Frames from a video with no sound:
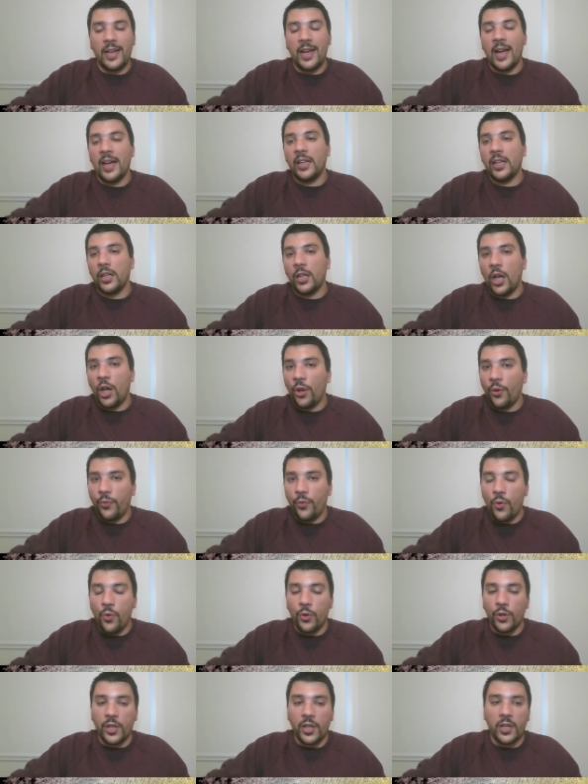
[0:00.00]
They had a lot of
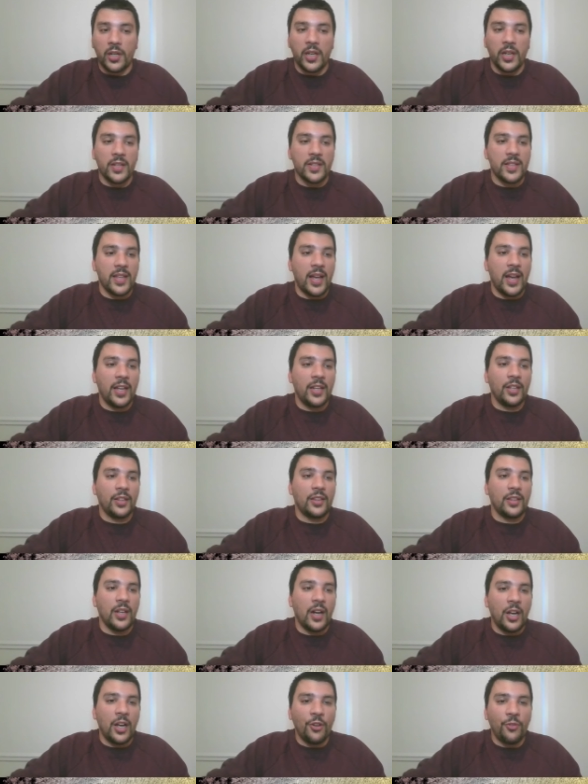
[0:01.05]
corner kicks. They had a
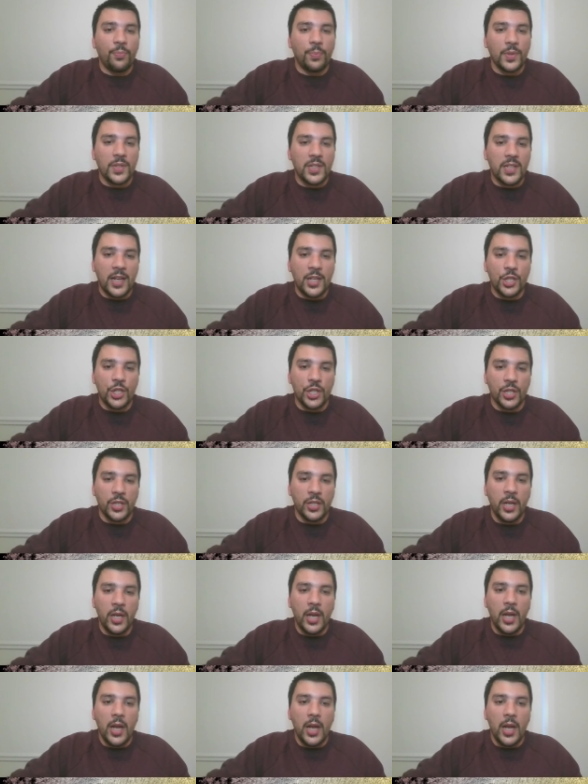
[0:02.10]
ton of possession,